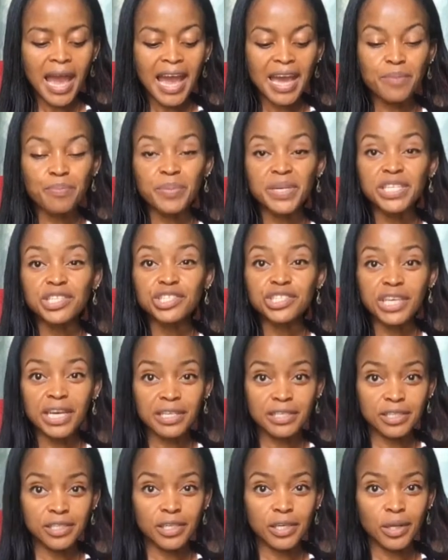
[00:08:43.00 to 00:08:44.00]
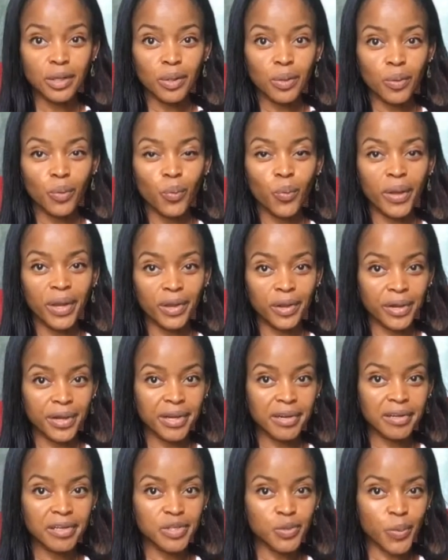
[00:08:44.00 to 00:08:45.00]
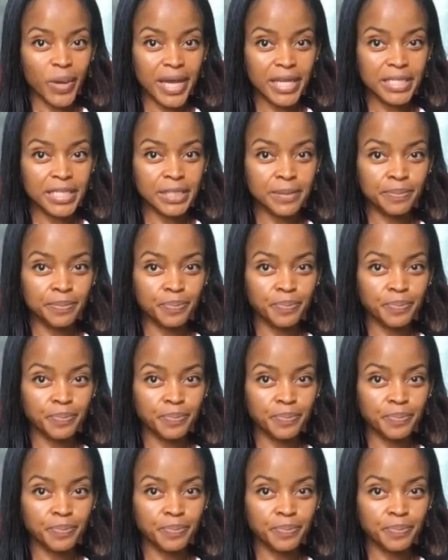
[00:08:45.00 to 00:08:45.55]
and be gentle when your hair is wet.